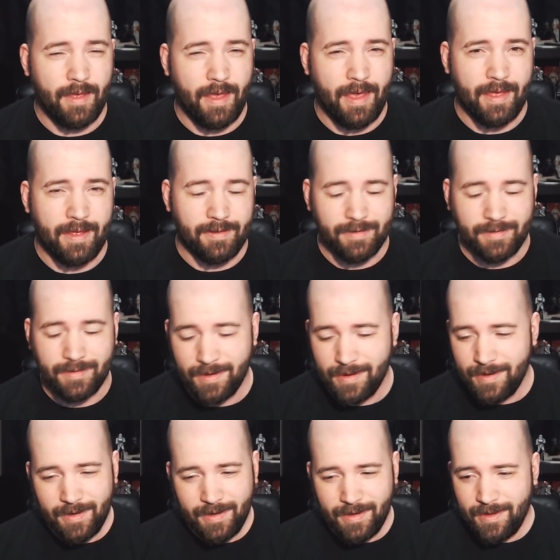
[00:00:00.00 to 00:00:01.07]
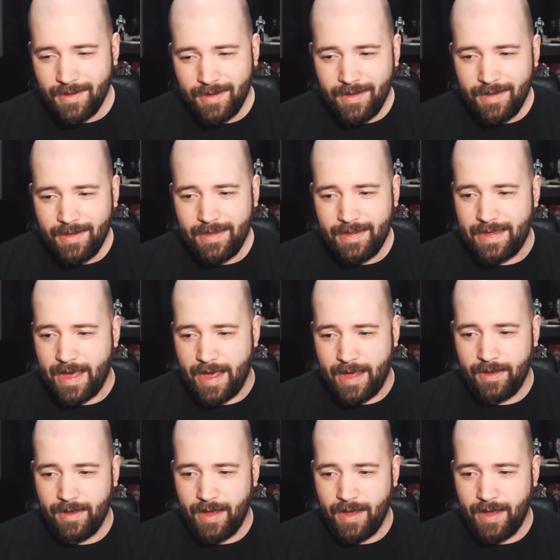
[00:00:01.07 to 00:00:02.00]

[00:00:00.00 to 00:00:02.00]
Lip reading: And yeah,